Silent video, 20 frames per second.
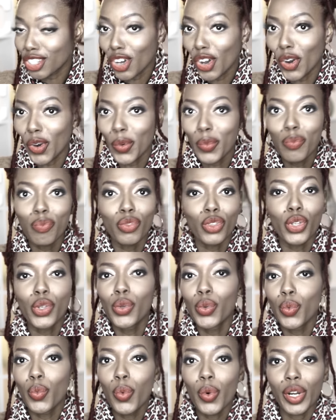so
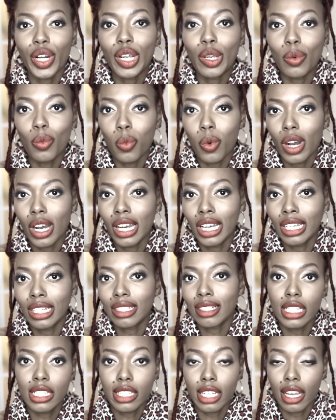you wouldn't
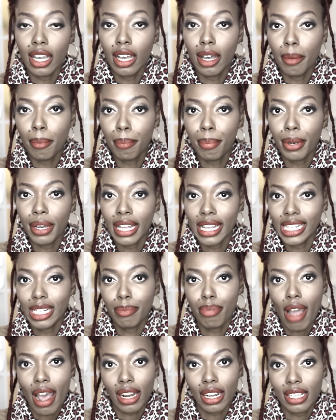want to put
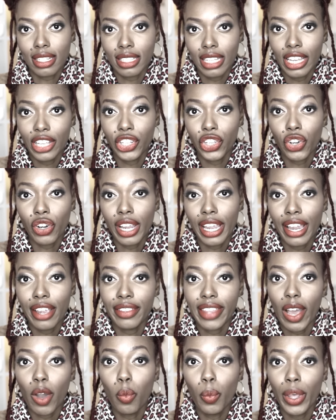any products in your
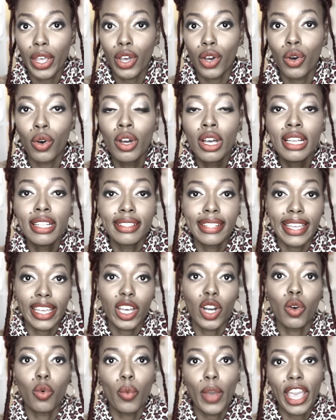hair that will
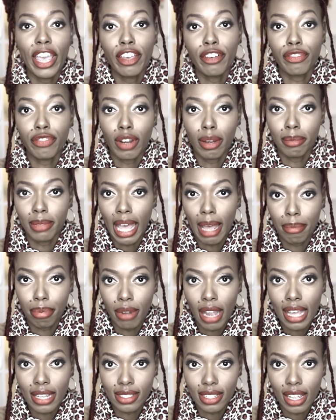take away from that
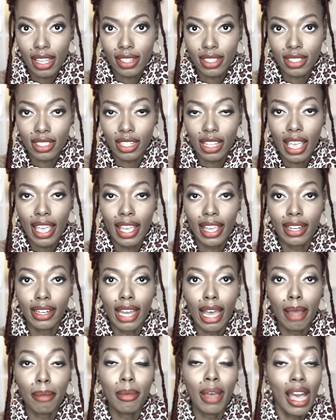process
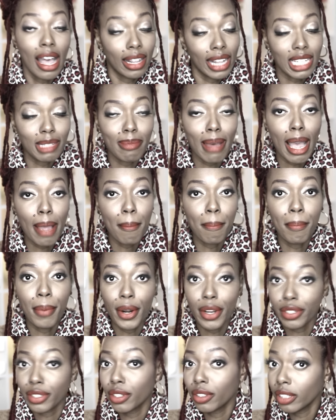and I, that's my
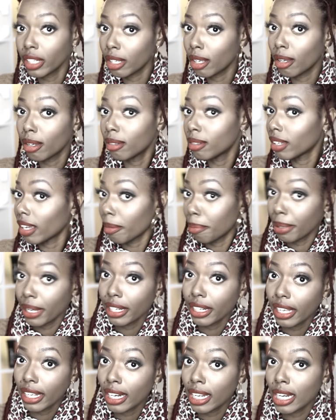personal
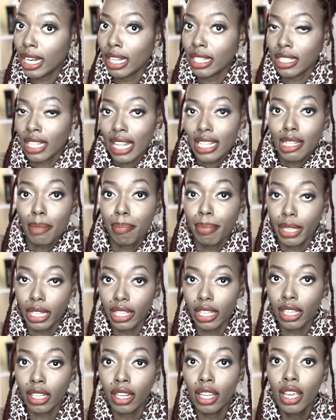opinion and that's that's
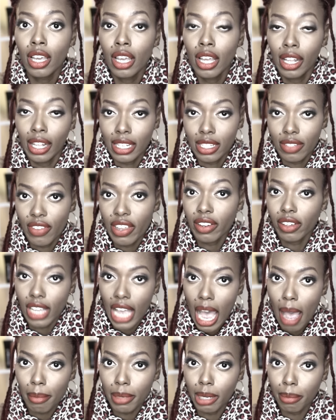opinion it's a very
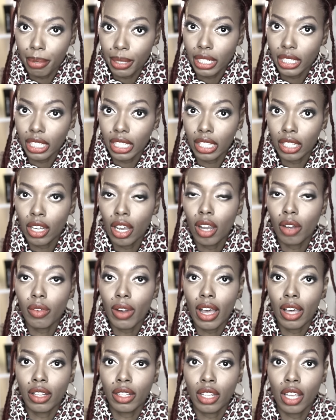common opinion
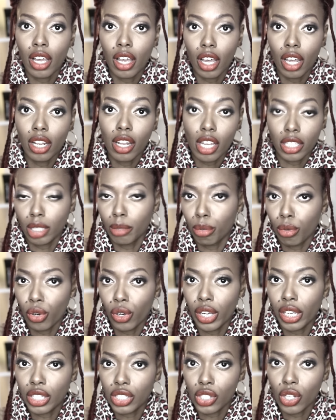around along the
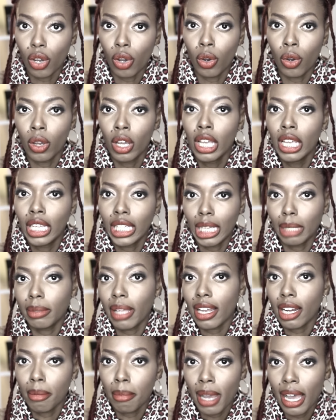board so keep
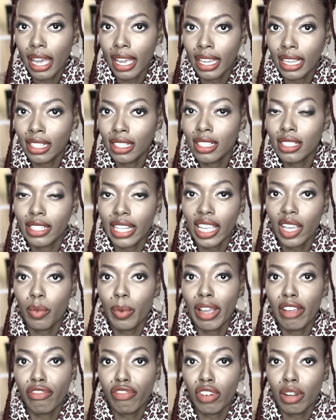that in mind stay
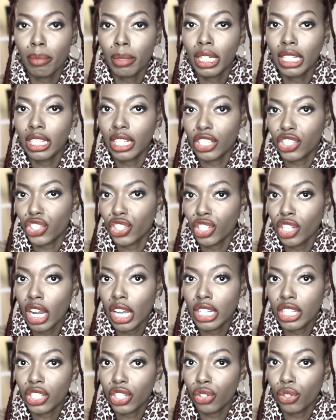away from conditioner
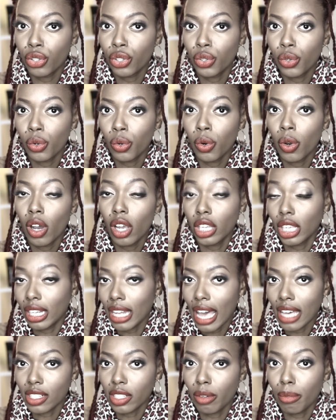until you your
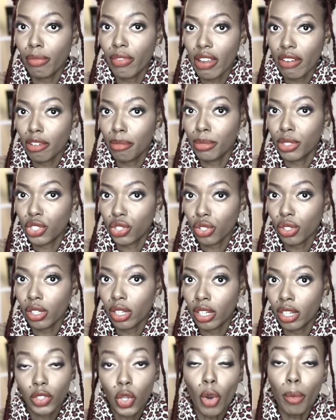locks are very
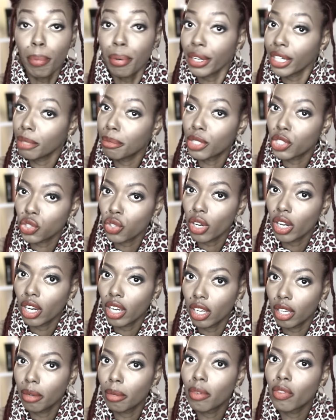mature or pretty
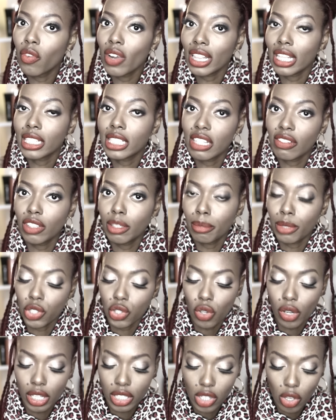mature relatively
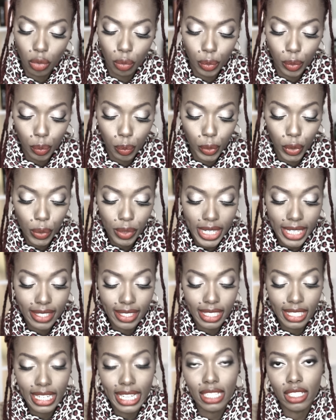mature so when you say
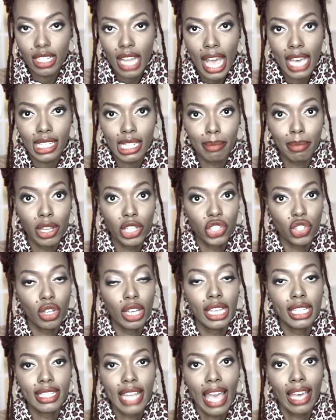teenage locks i'm not
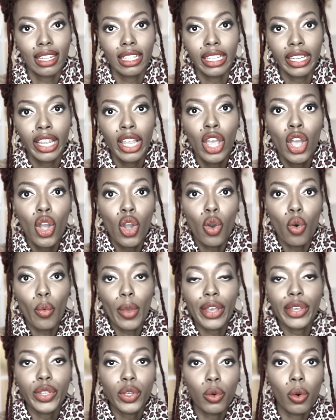sure exactly
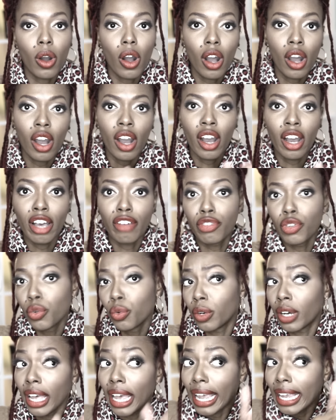where you are if you
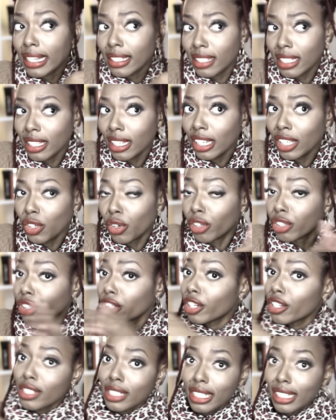were 18 or
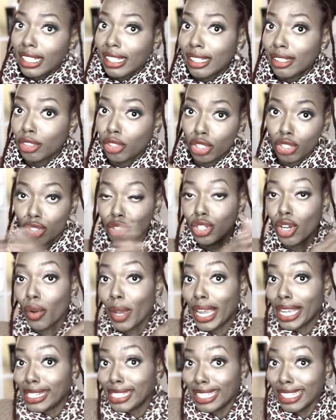13 because you
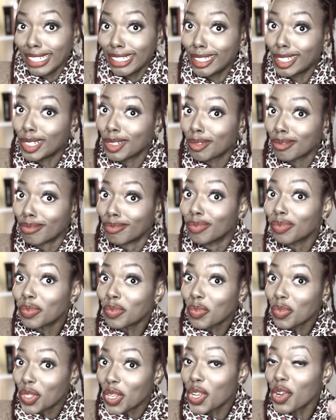know 18
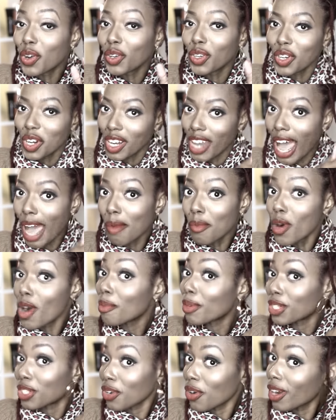you know, you're a lot
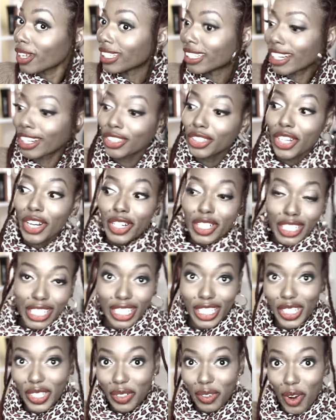more mature than a
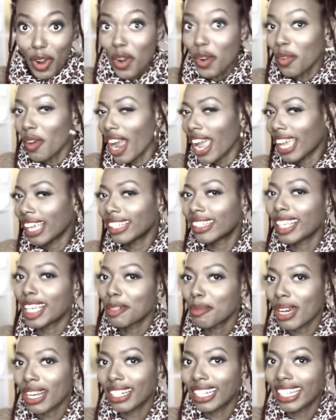13 year old, right?
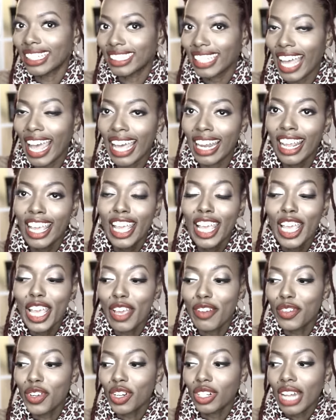Think about it like that.
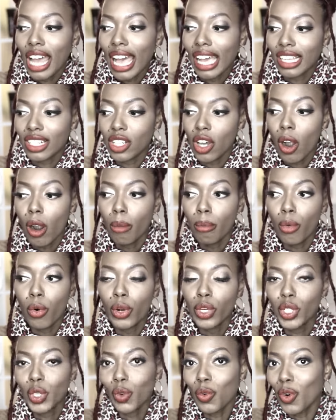If your locks are
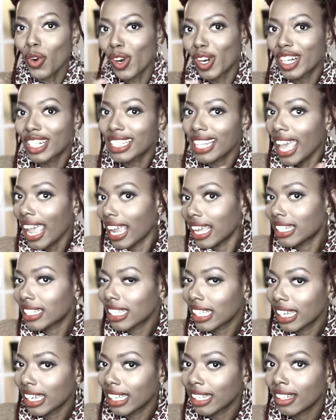more towards
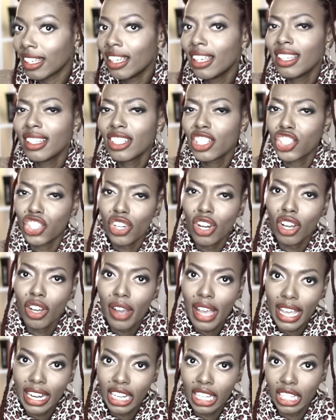18, sure,
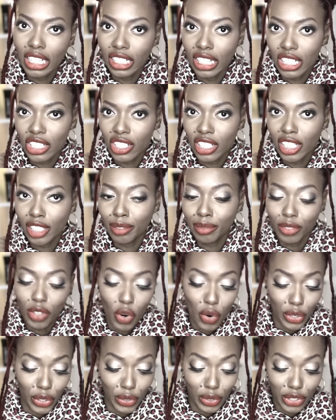go ahead and condition
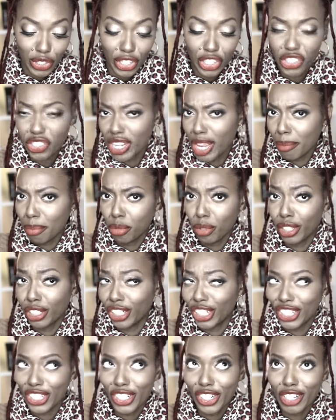or use your shampoo
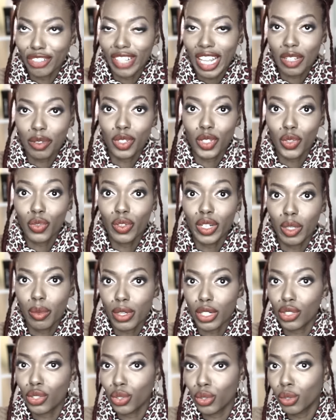conditioner if that's what you really
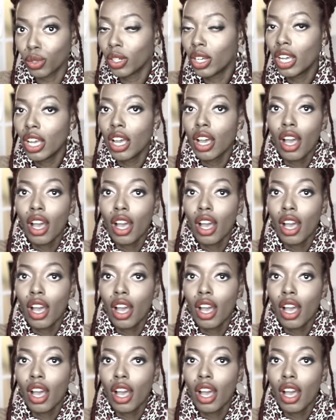want to do.